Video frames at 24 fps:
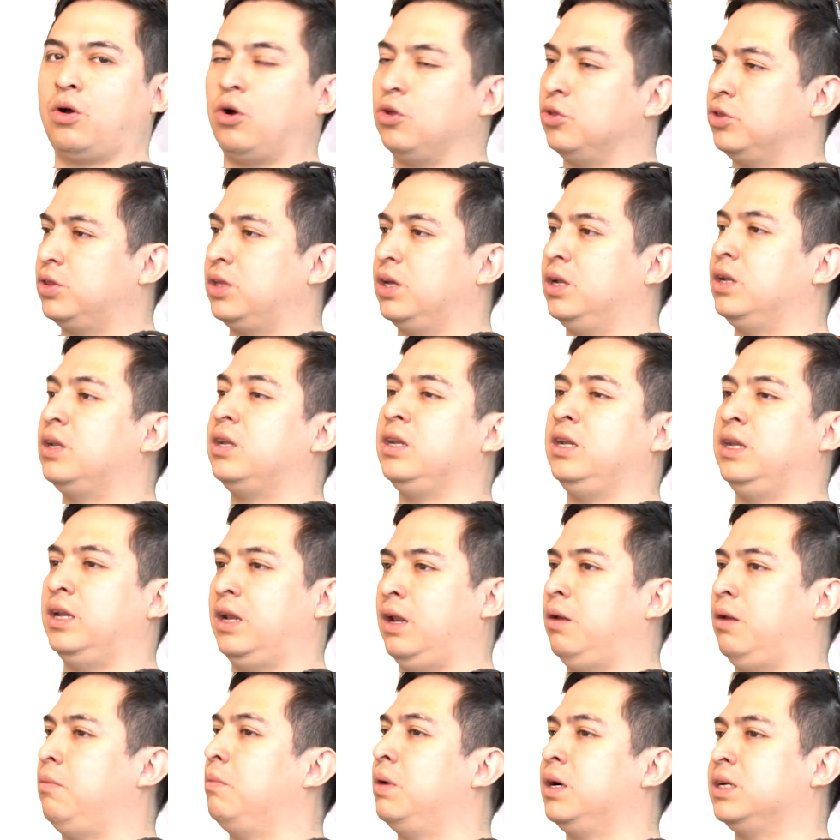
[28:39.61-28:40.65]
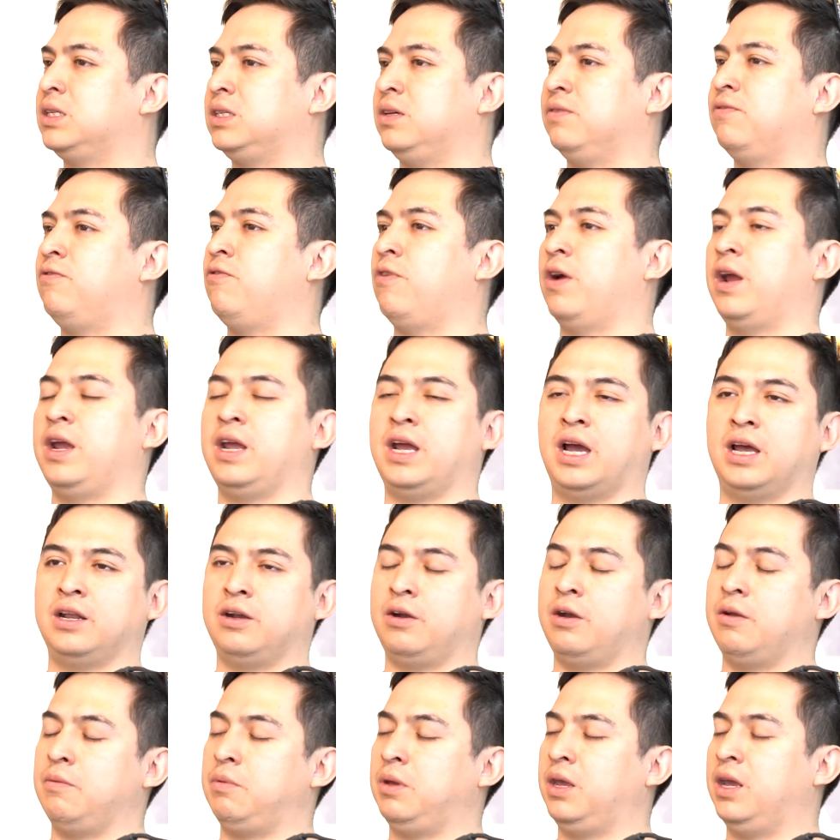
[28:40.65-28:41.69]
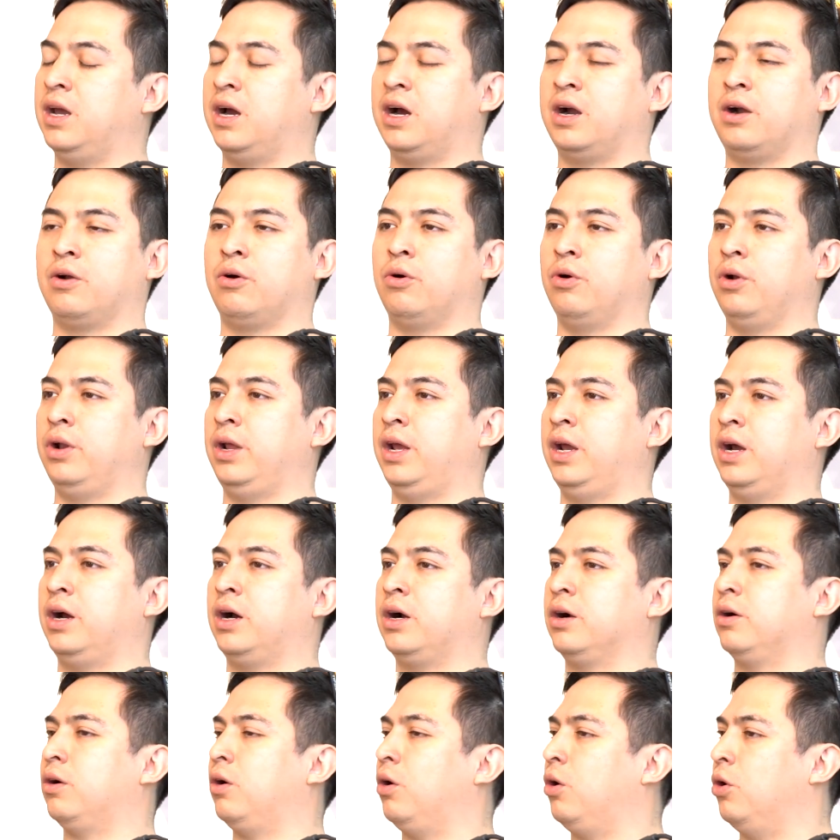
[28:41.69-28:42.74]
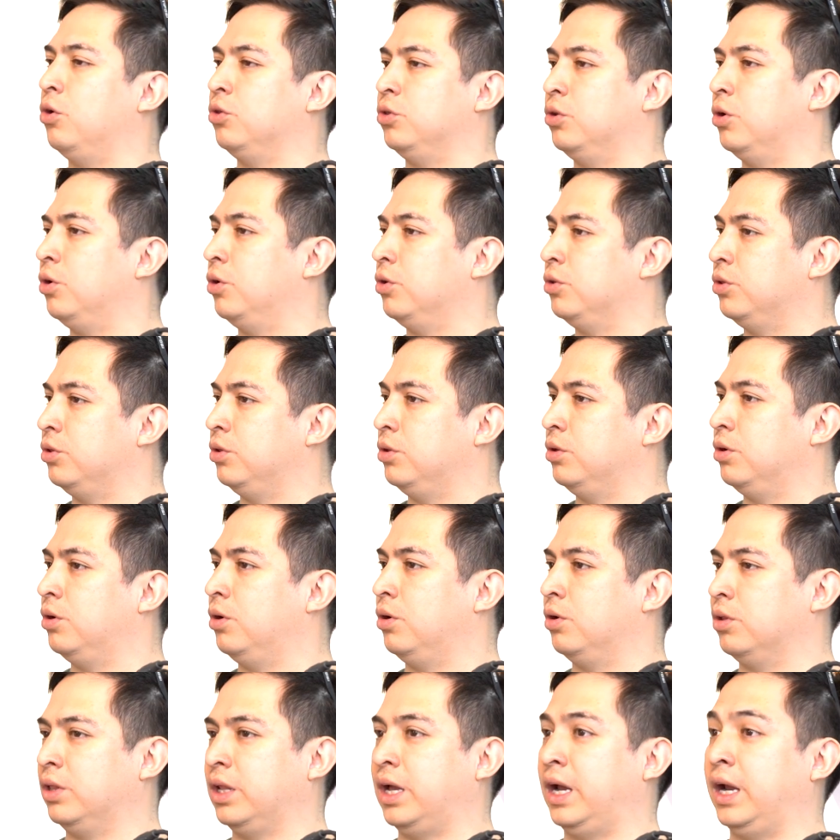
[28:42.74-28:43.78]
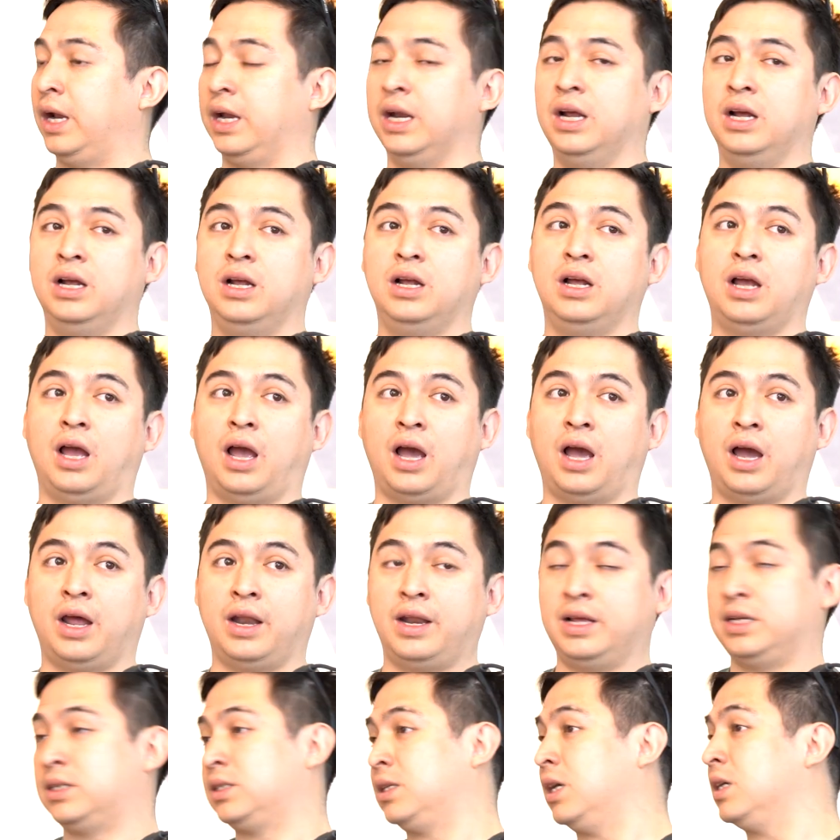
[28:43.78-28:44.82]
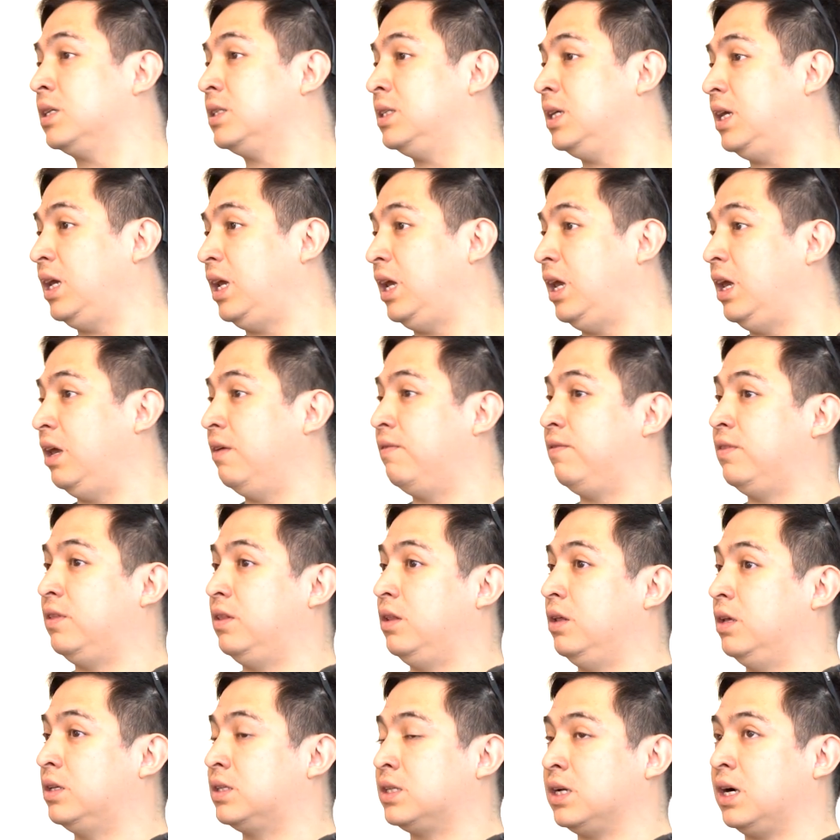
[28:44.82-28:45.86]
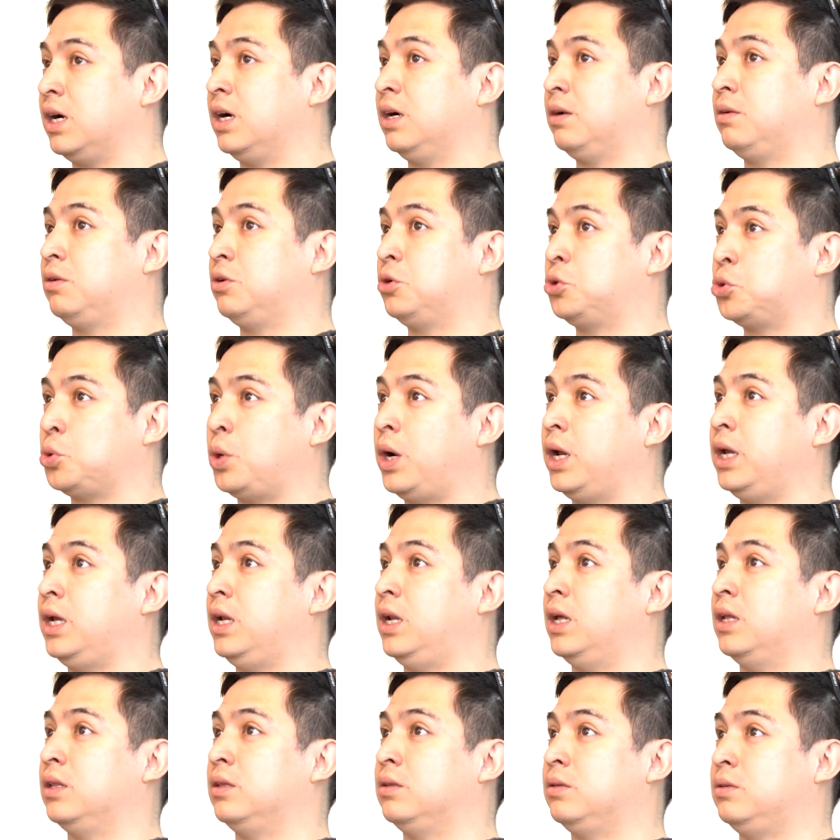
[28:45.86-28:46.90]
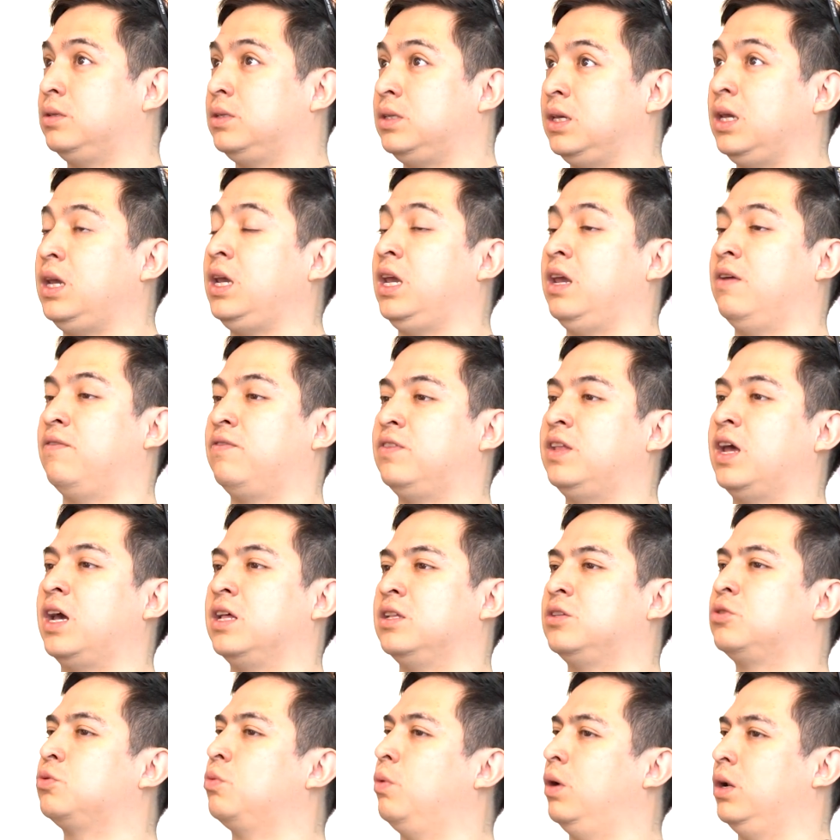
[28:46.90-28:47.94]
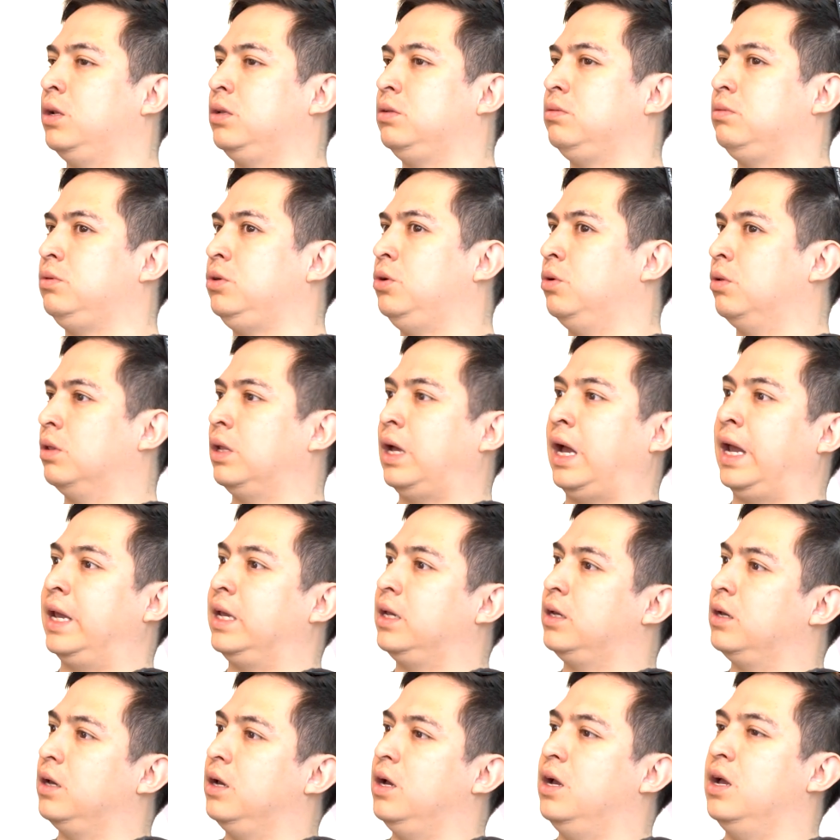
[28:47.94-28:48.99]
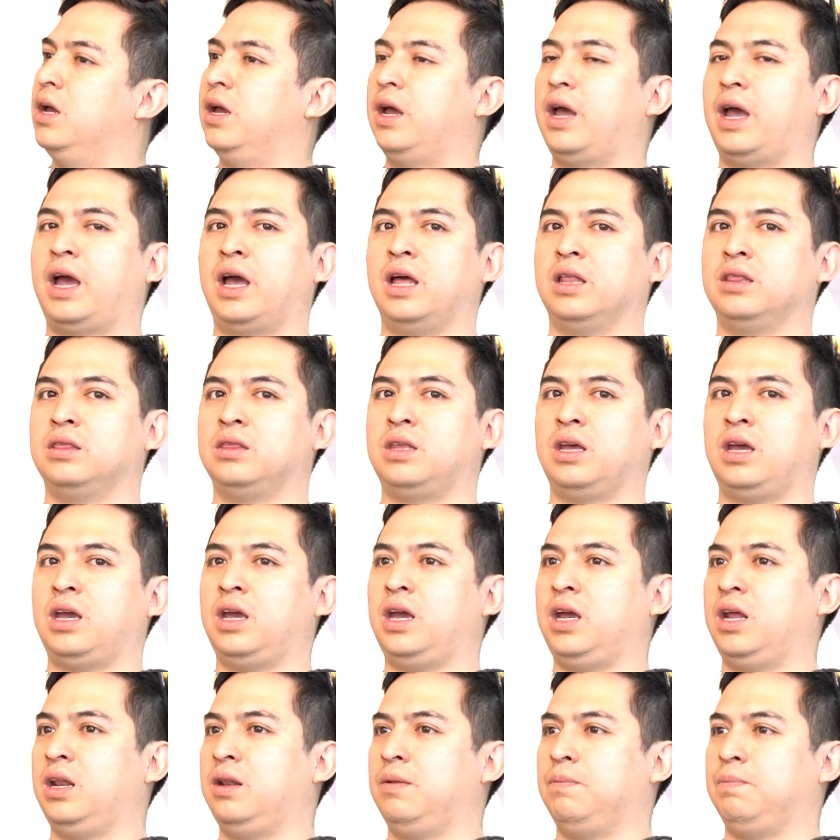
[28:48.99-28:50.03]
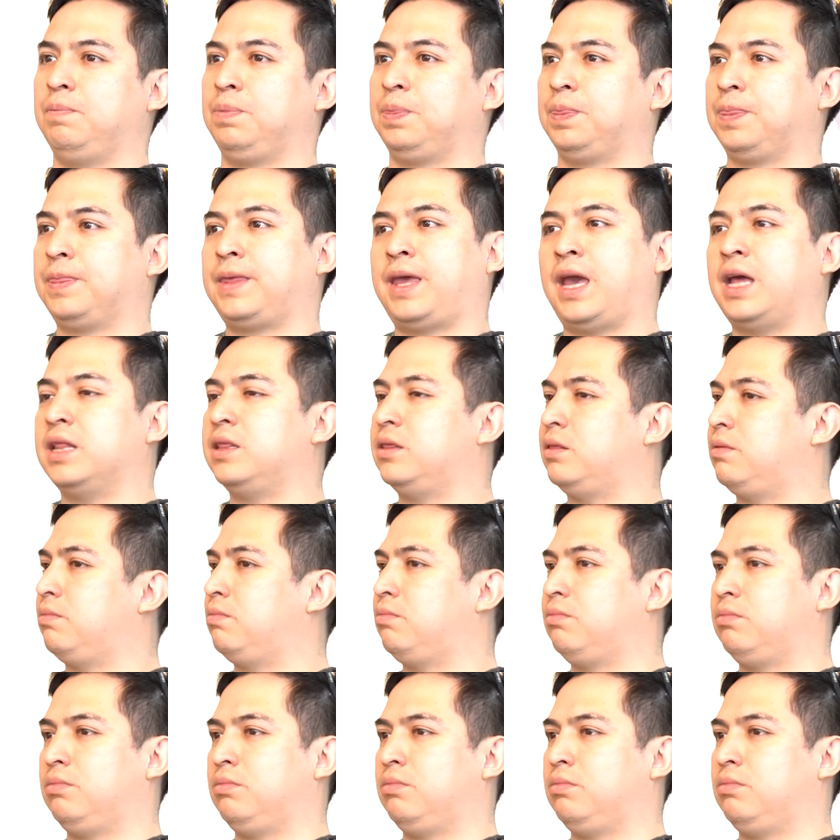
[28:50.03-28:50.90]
content in an immersive way, either in VR or AR online, and start trying and seeing if that's what you like, and then get